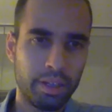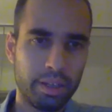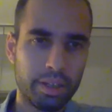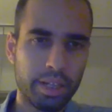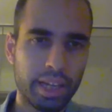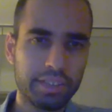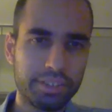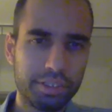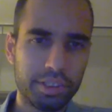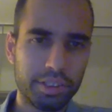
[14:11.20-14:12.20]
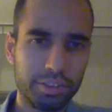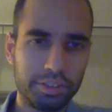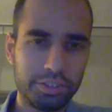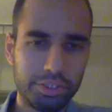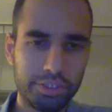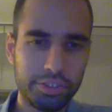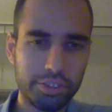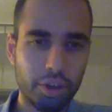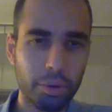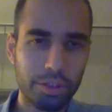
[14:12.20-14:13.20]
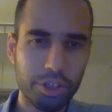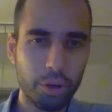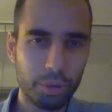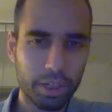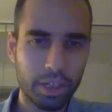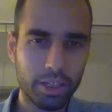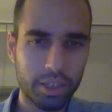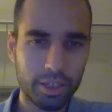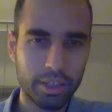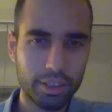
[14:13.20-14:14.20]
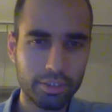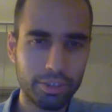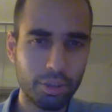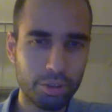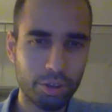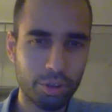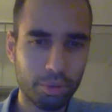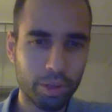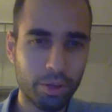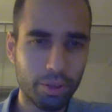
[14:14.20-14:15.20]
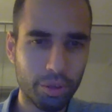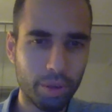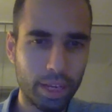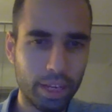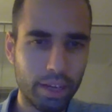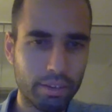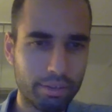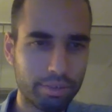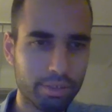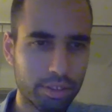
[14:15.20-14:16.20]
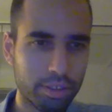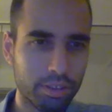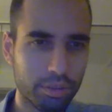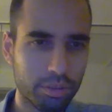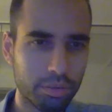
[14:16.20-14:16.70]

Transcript: Nice little slow choke. The slow choke we all know I love to do.